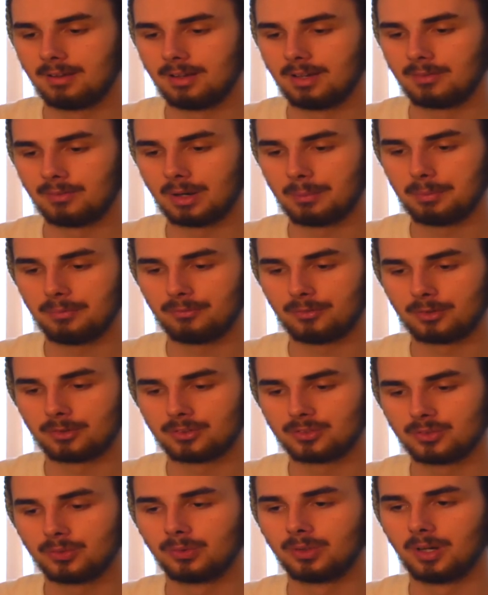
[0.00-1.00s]
And right before
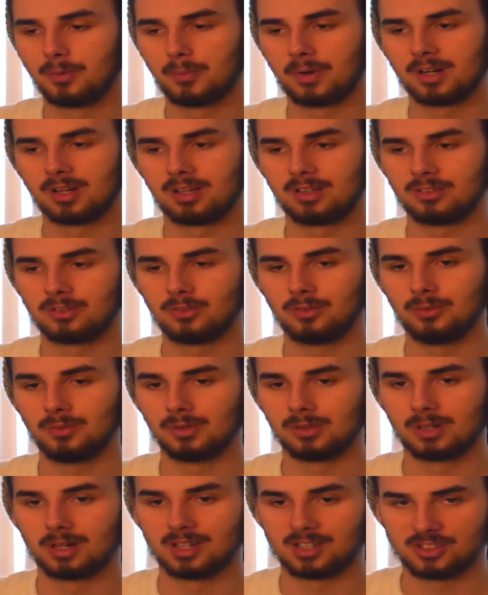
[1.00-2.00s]
school, I went on to
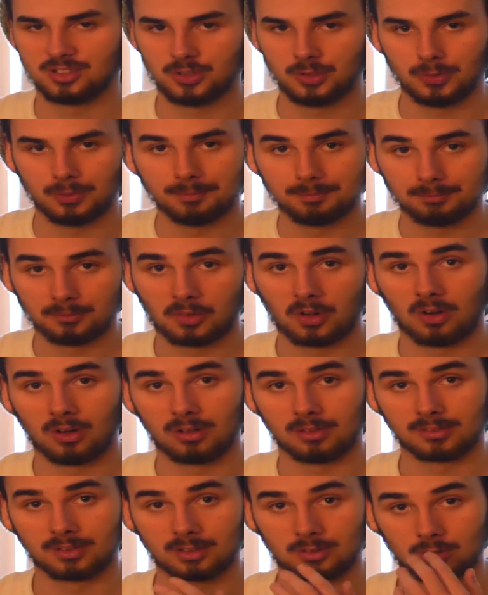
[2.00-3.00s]
a, a shoot
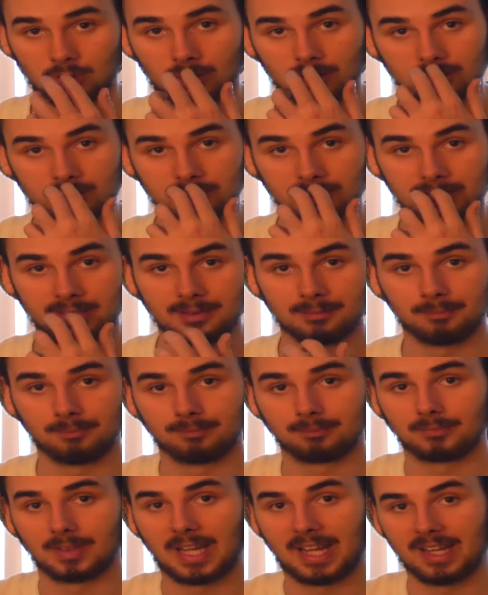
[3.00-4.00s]
called Control Delete.
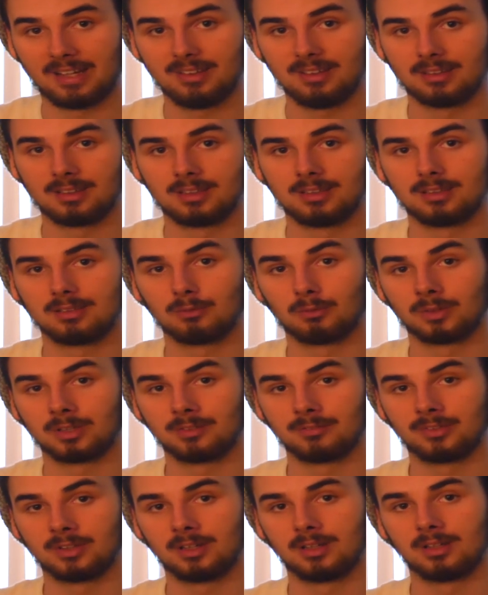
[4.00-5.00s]
Andy Hunt, one
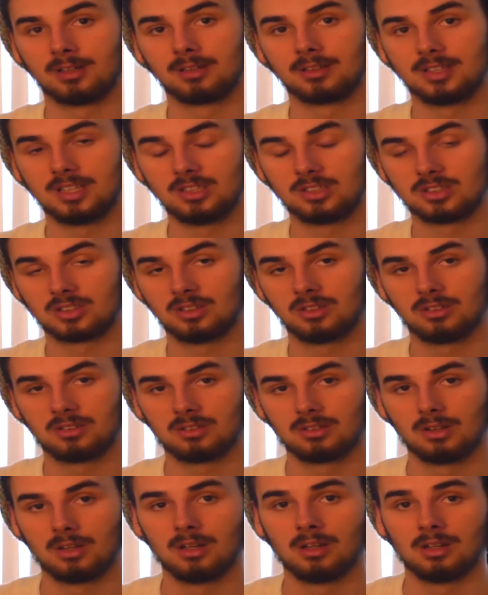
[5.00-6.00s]
of the teachers
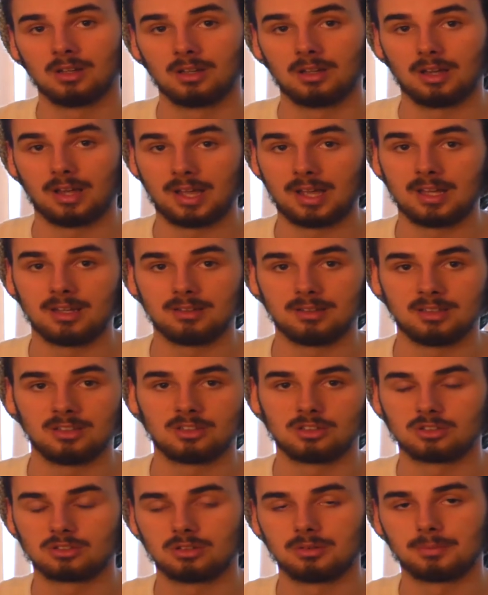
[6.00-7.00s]
and
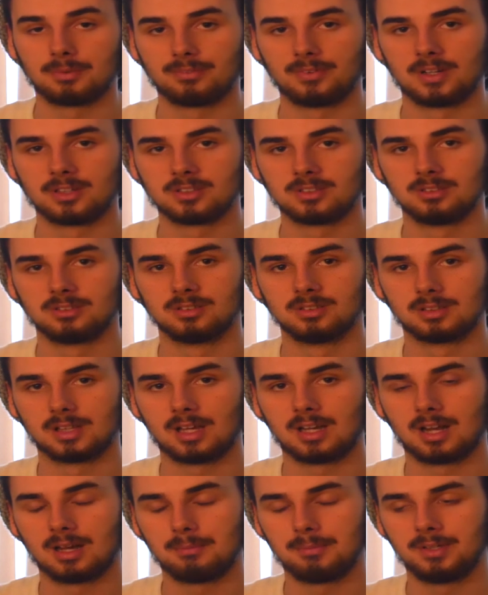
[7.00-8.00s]
industry professionals
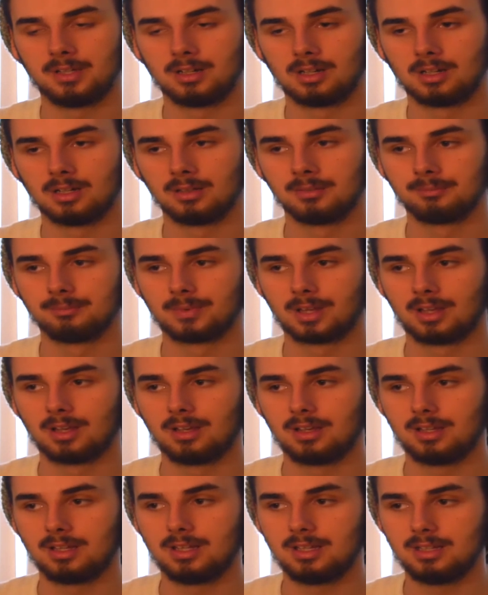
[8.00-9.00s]
at IPR,
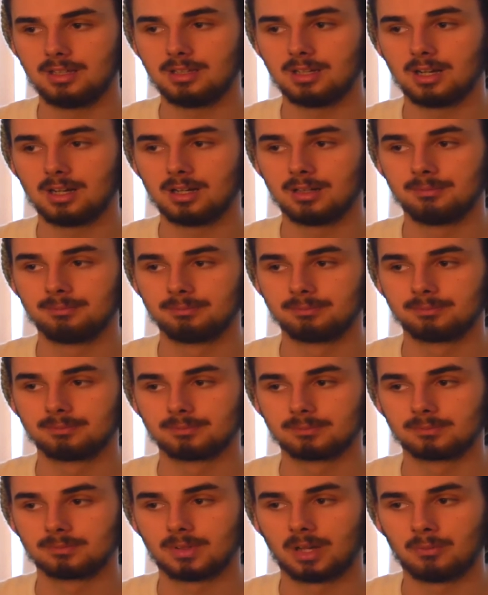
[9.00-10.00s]
he uh,
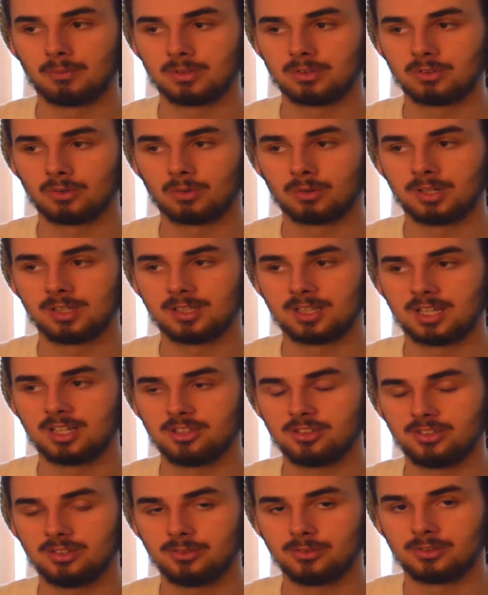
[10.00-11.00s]
I went to
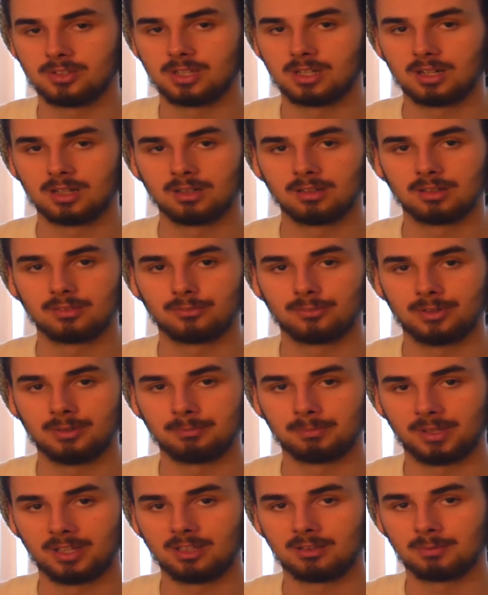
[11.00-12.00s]
orientation. He was there for in
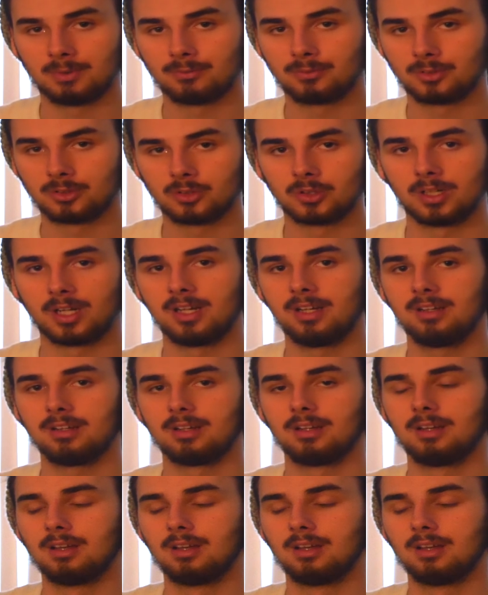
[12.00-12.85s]
placement for Trey